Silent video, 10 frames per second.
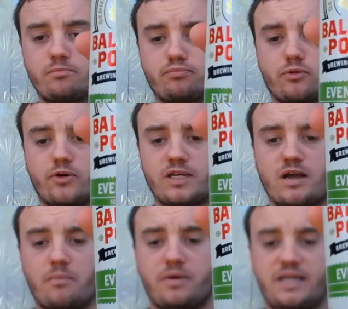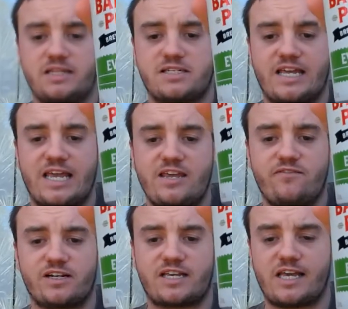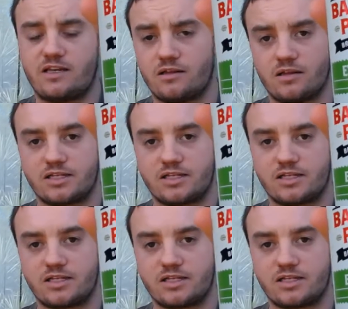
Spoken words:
Brewing Company's Even Keel